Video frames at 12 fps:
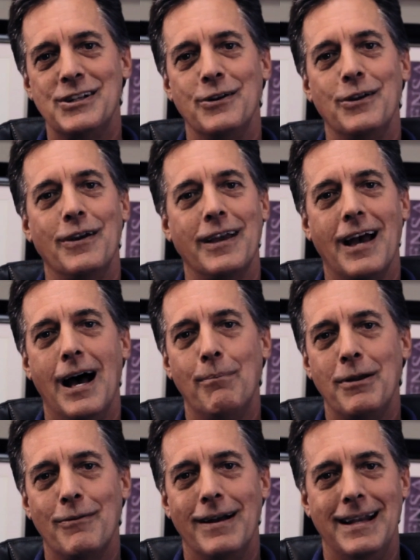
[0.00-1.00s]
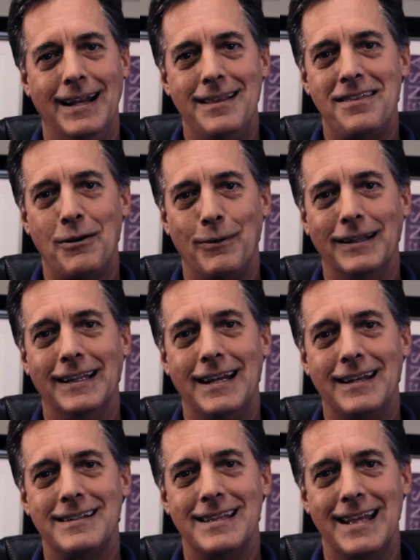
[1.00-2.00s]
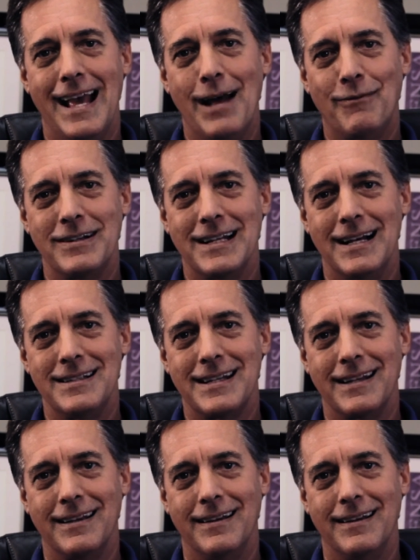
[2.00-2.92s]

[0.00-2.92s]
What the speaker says: So you can copyright anything relating to the advertising.